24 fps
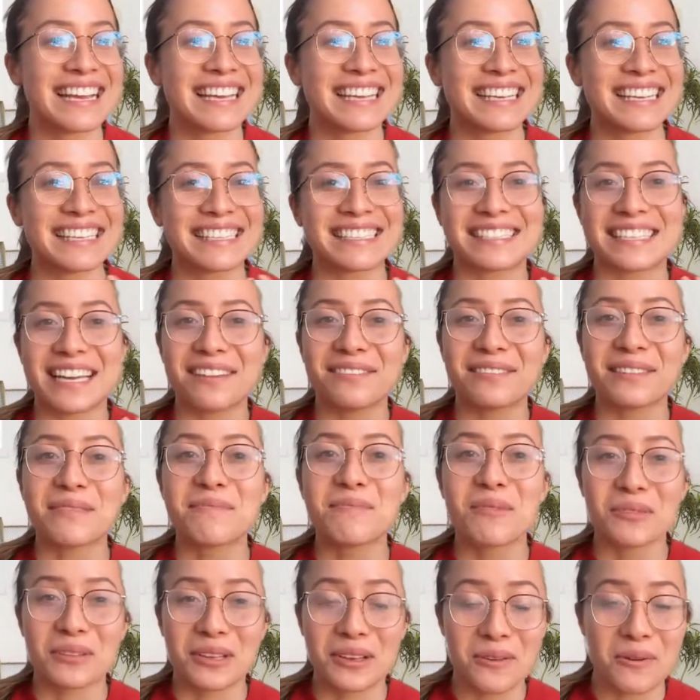He's definitely
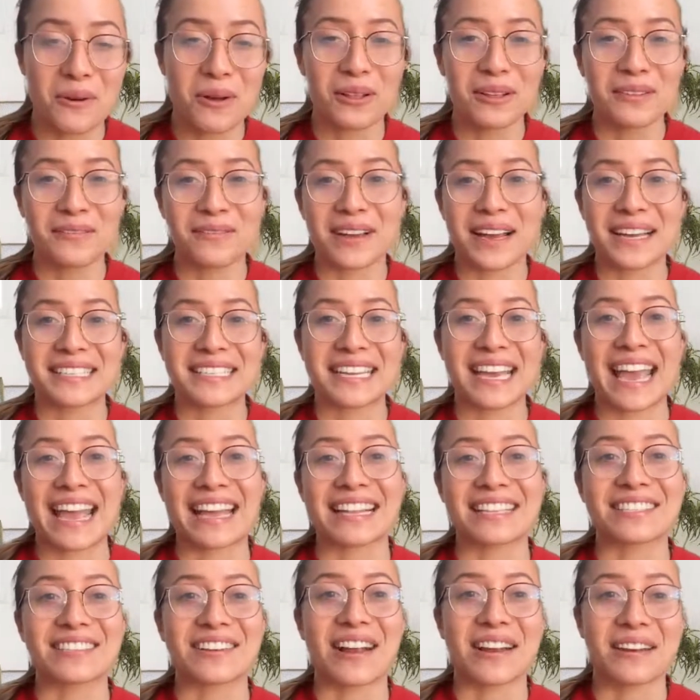more than qualified to
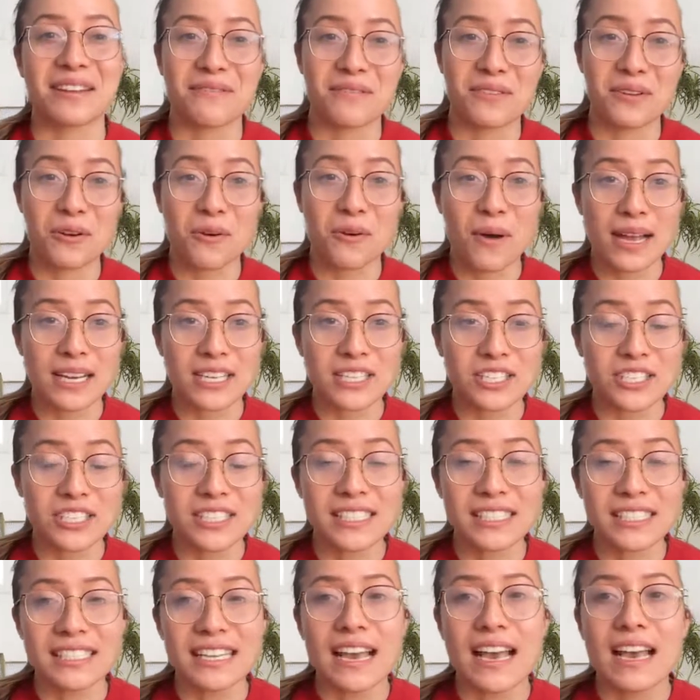answer any of your
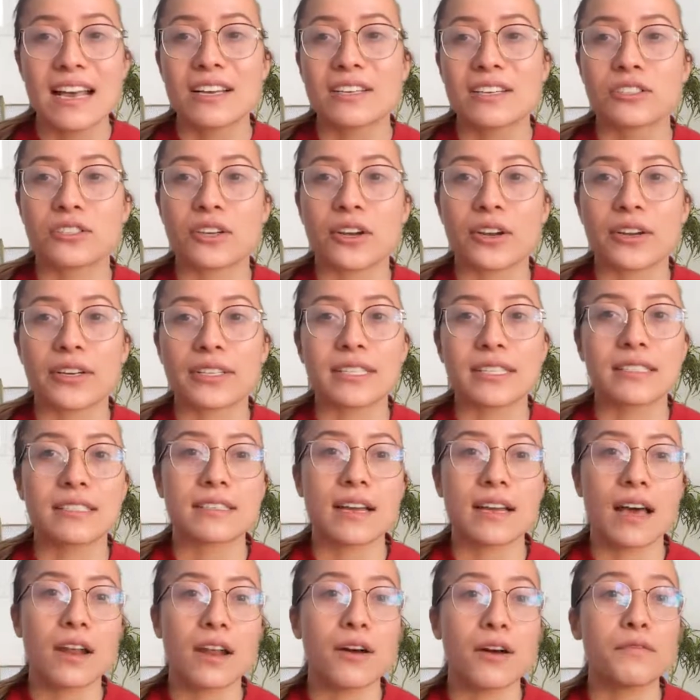questions. So to
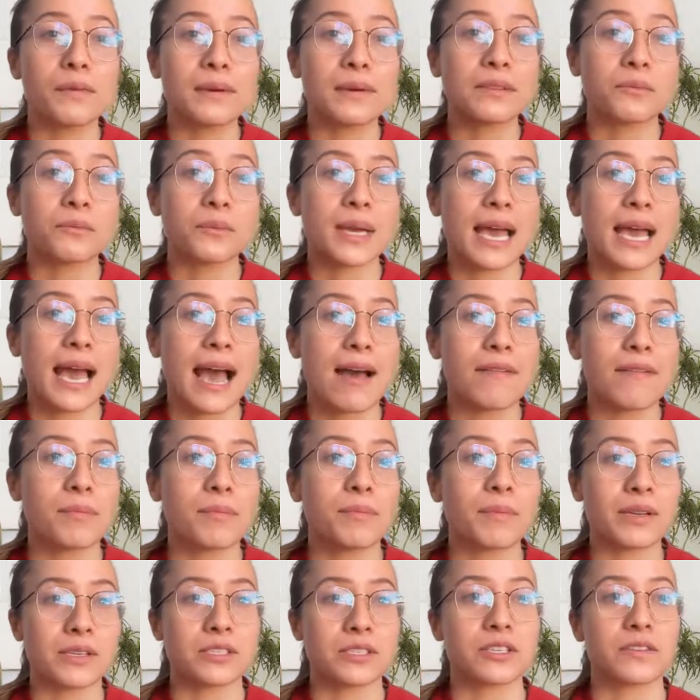start off with, we have a
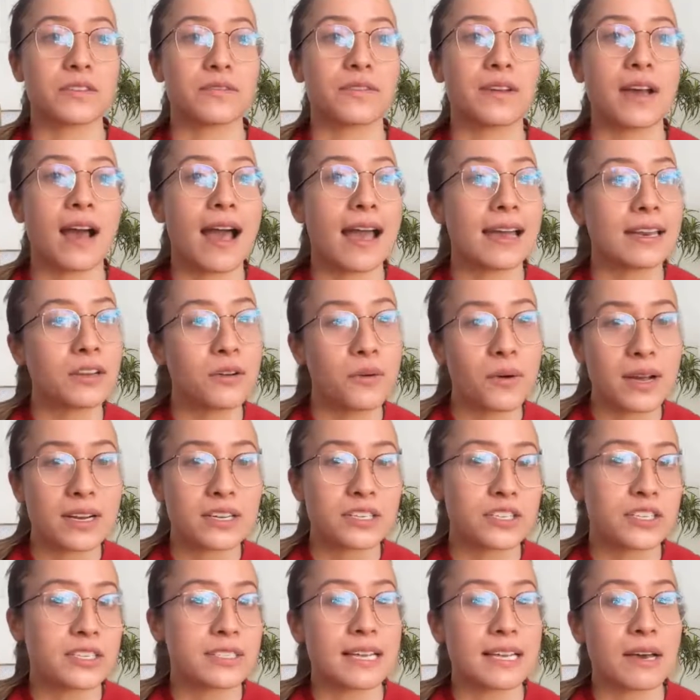bunch of guide
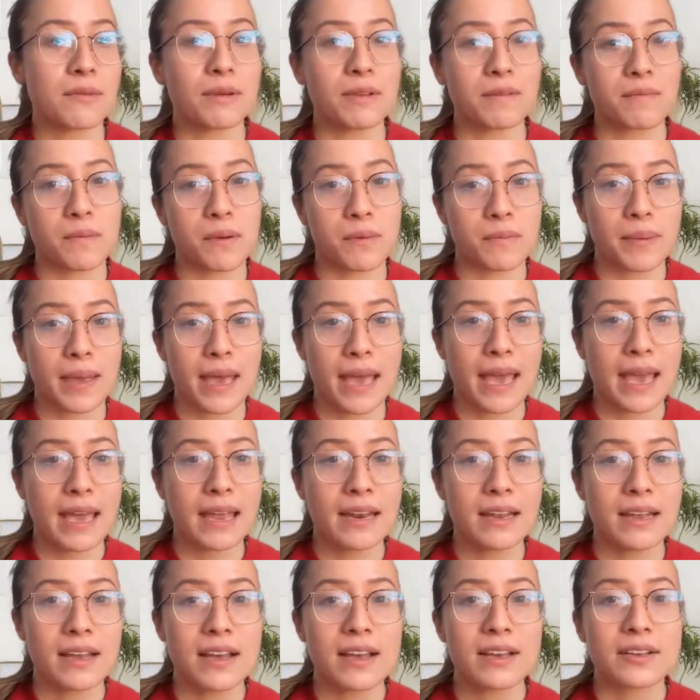questions that we've prepared.
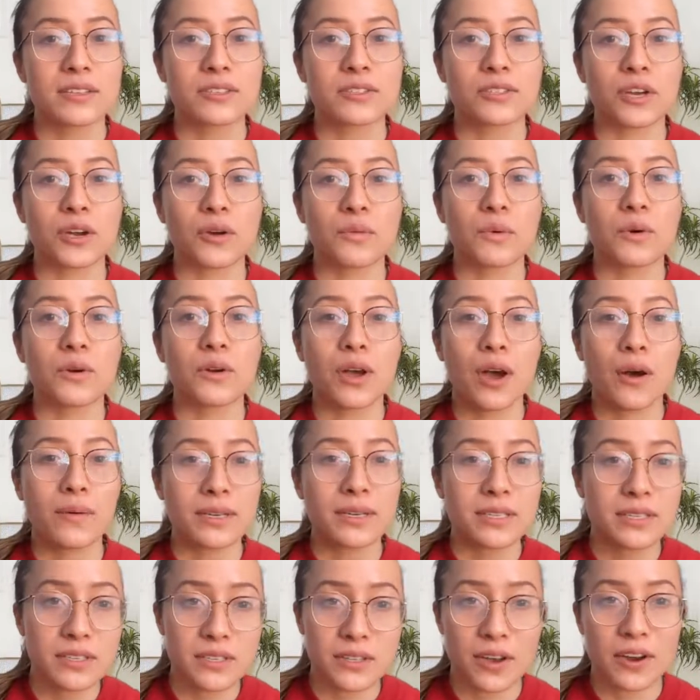So we'll go
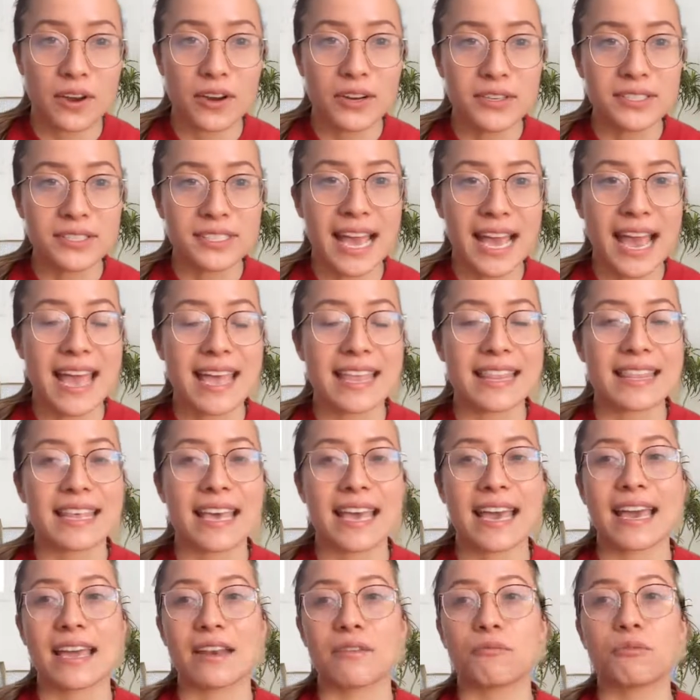into those and
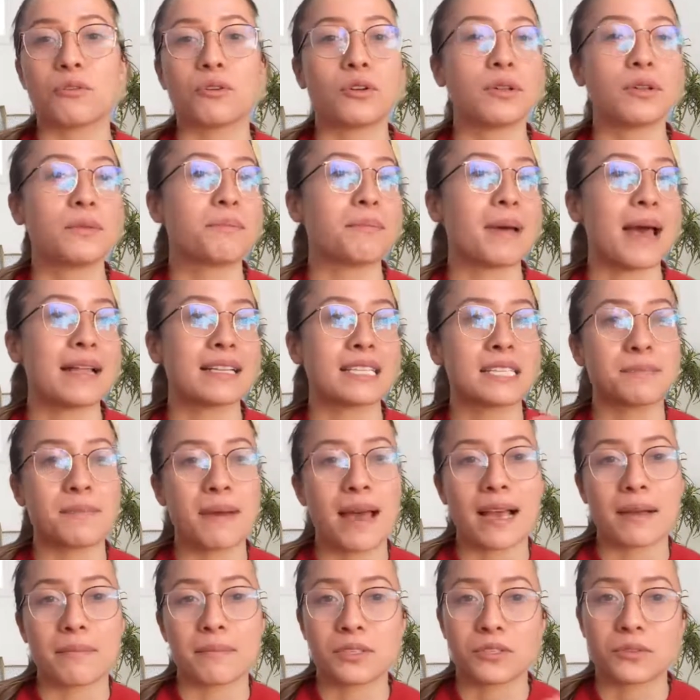then we'll bounce
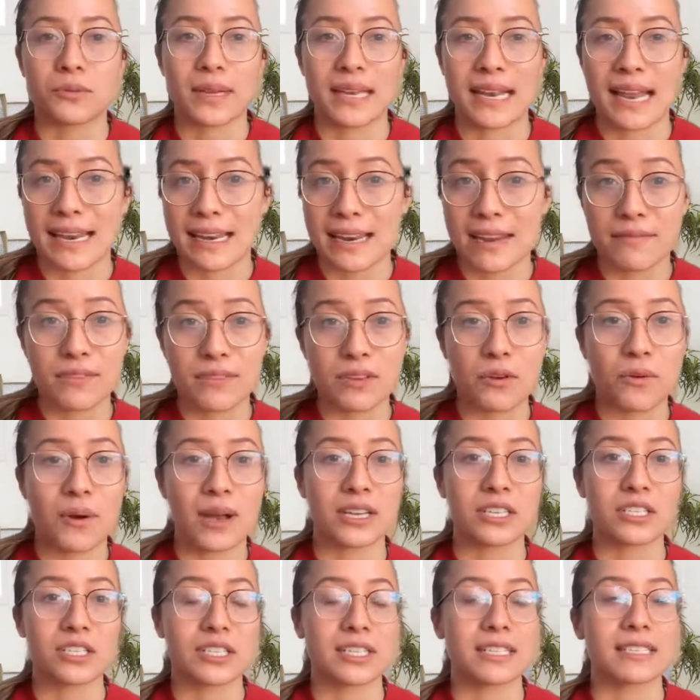back between any of the
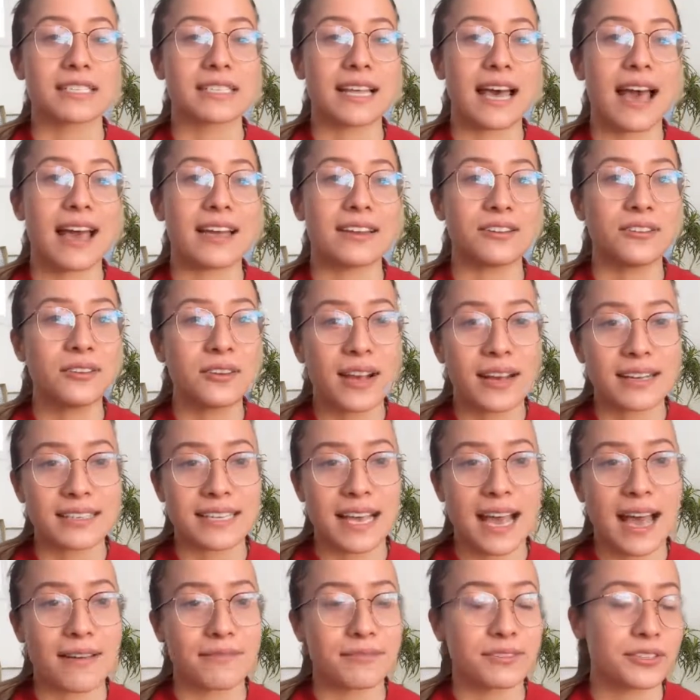questions that you guys
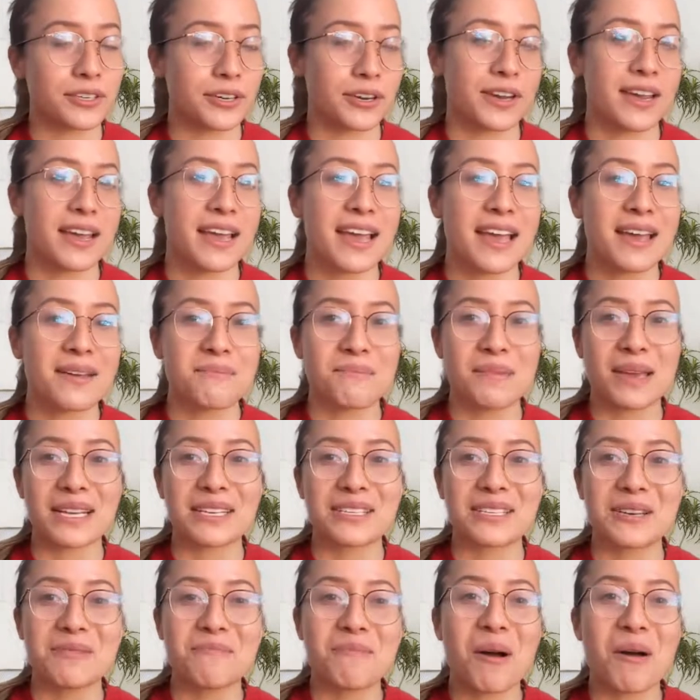have. So make
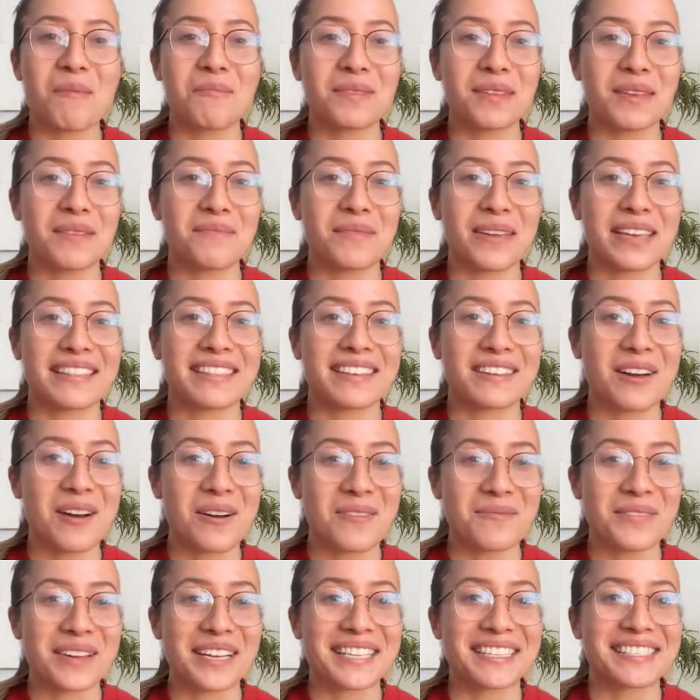sure you pop them in the
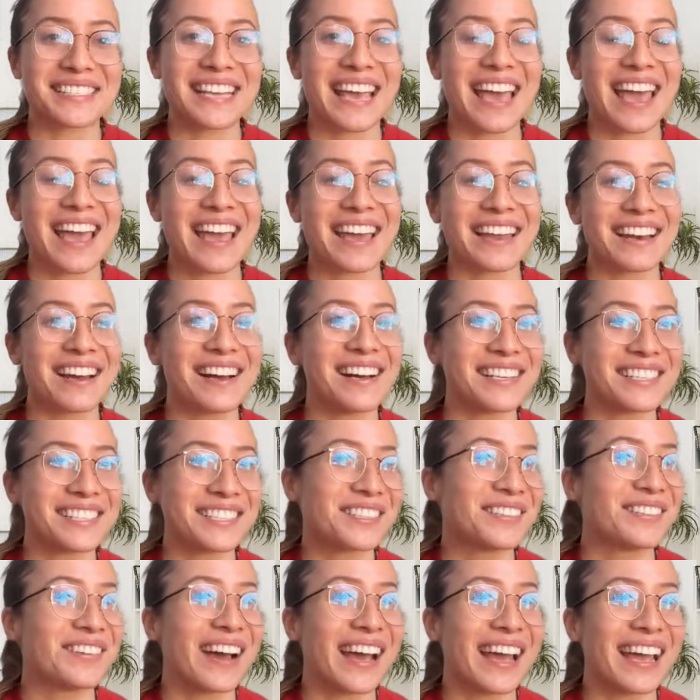comments and
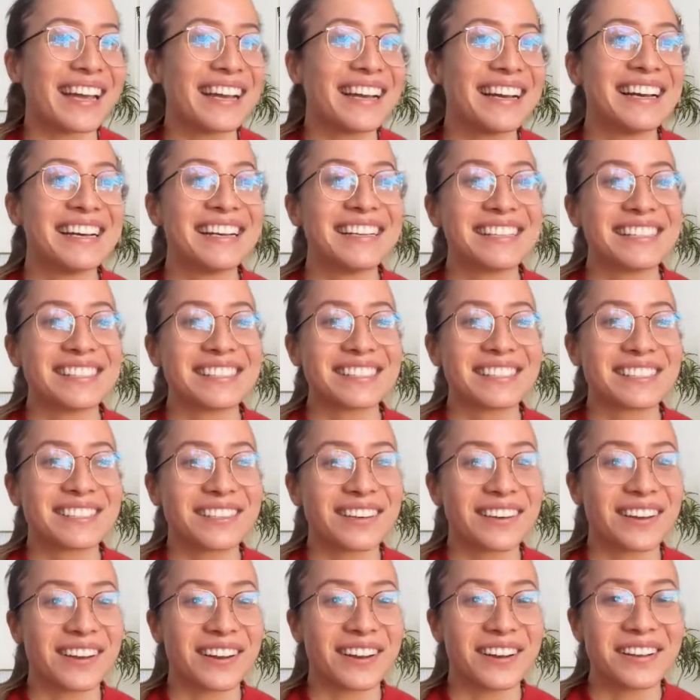ask away.
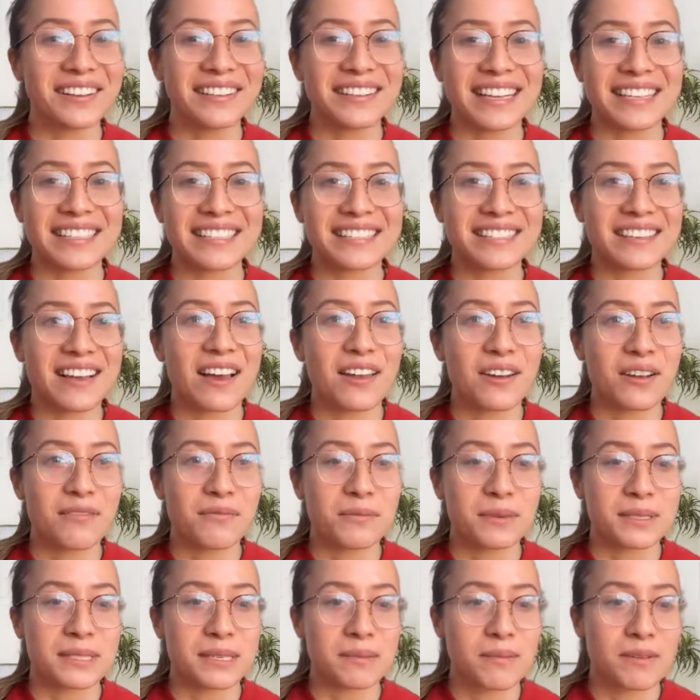So let's start off
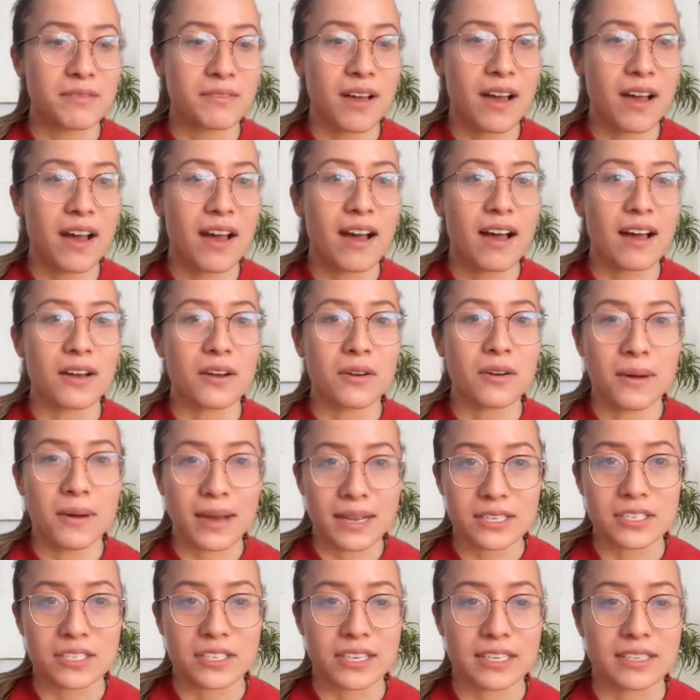with some of our
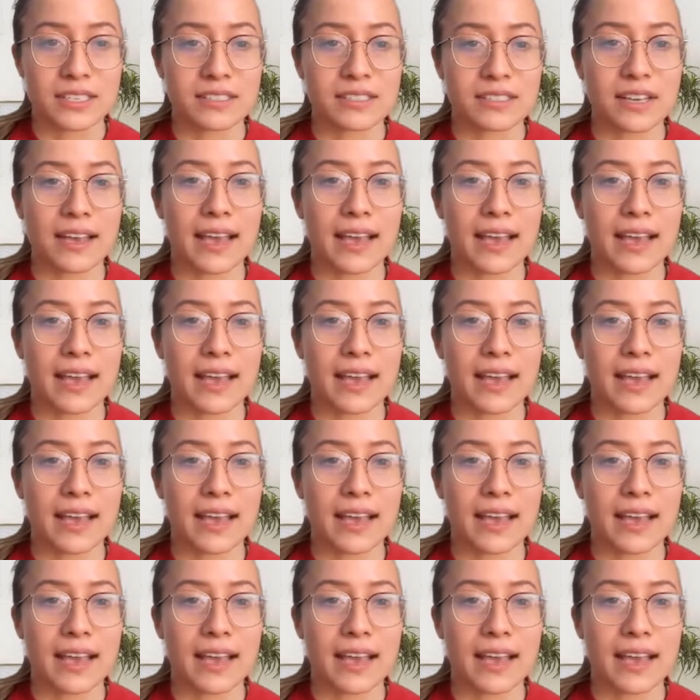questions.